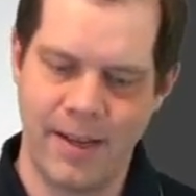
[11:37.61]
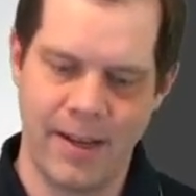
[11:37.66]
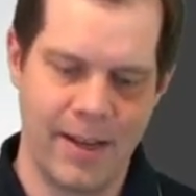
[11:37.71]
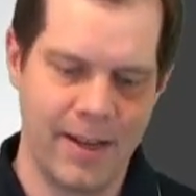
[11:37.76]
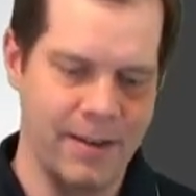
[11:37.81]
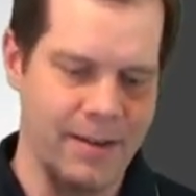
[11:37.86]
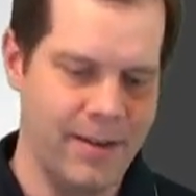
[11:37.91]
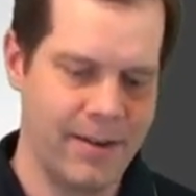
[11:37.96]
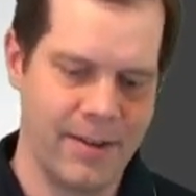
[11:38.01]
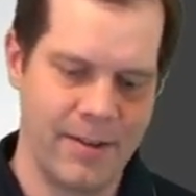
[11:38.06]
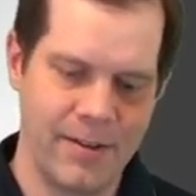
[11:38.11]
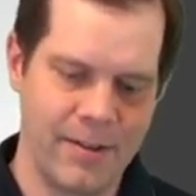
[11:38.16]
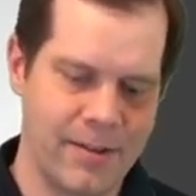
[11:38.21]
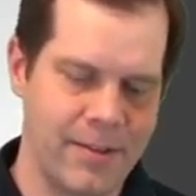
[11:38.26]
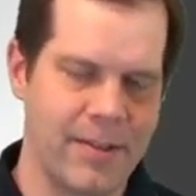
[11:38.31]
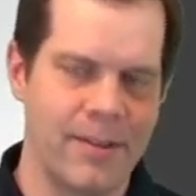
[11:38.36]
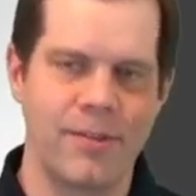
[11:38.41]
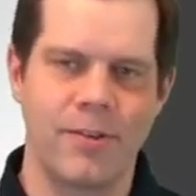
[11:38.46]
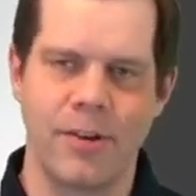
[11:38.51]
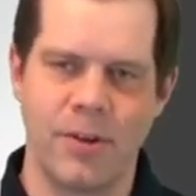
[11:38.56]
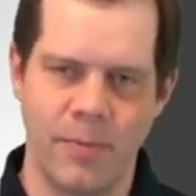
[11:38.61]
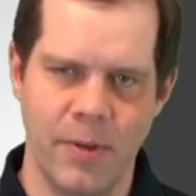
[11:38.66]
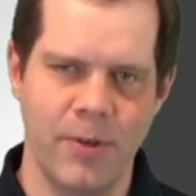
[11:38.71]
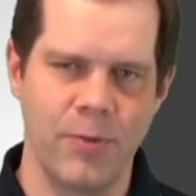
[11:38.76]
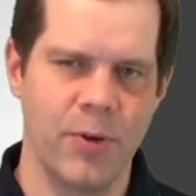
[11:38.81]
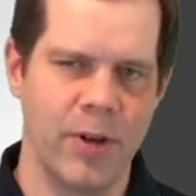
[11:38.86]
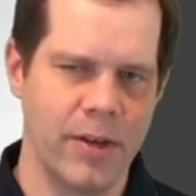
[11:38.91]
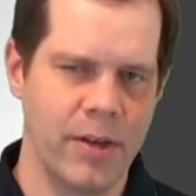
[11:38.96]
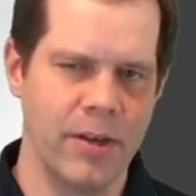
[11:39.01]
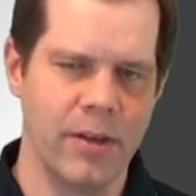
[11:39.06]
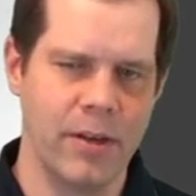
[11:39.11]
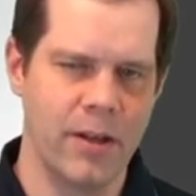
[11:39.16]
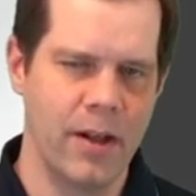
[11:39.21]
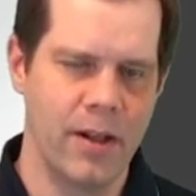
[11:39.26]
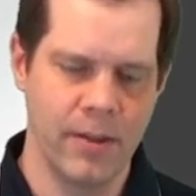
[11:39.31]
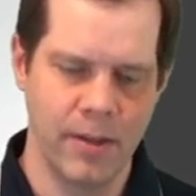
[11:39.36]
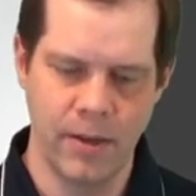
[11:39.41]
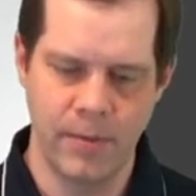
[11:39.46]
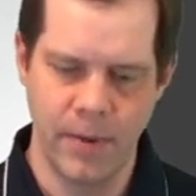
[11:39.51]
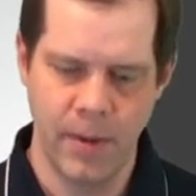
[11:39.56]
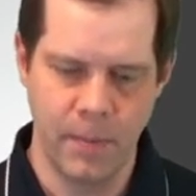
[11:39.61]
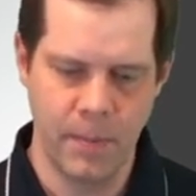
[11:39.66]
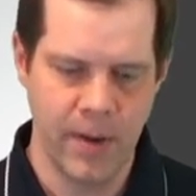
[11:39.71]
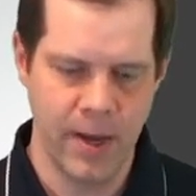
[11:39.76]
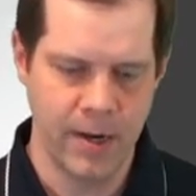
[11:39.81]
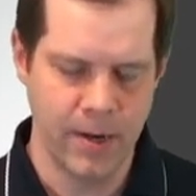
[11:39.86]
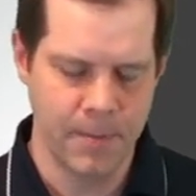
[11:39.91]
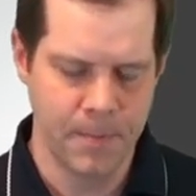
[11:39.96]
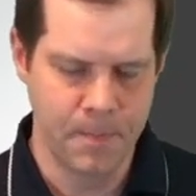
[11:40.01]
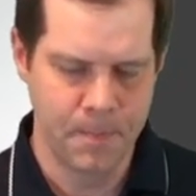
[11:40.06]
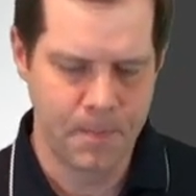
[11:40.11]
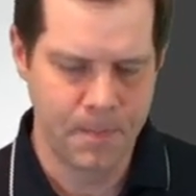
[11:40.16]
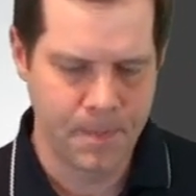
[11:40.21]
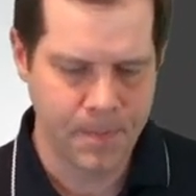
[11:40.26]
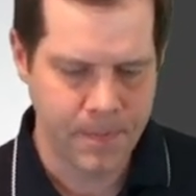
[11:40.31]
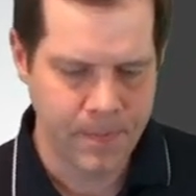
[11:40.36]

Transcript: hey, you know, this this could have been written a little bit better.